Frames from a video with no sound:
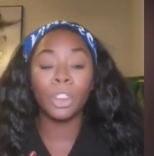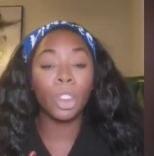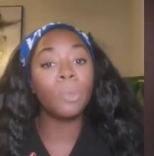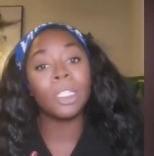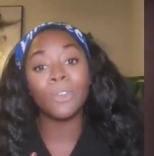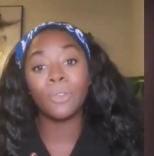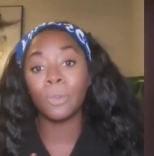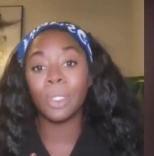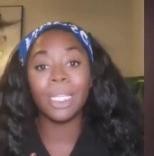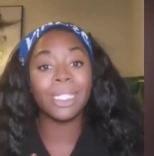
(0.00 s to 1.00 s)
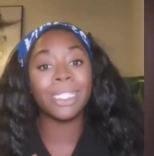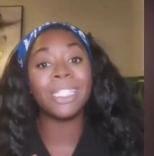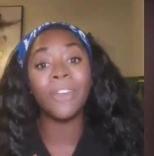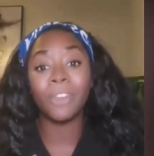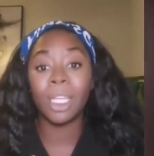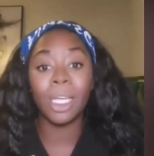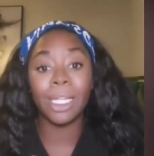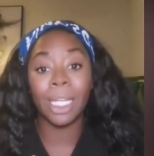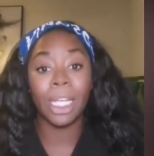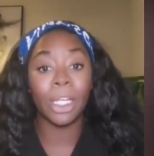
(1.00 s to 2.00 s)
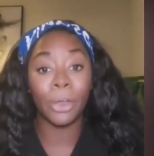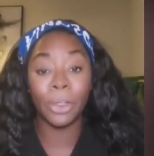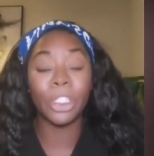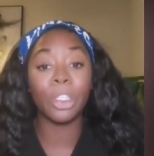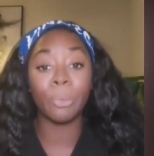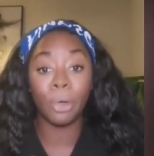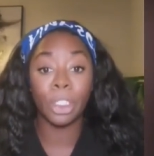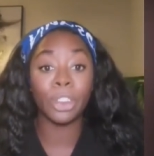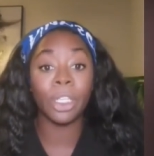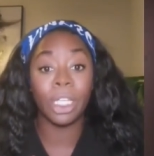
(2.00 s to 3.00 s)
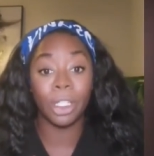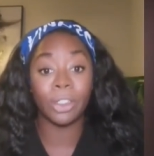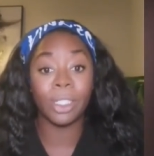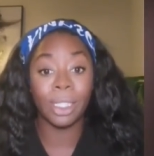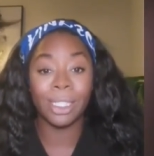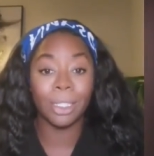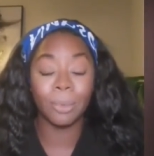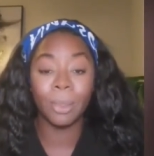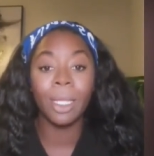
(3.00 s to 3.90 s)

too much fluid is definitely going to increase the pressure in your system.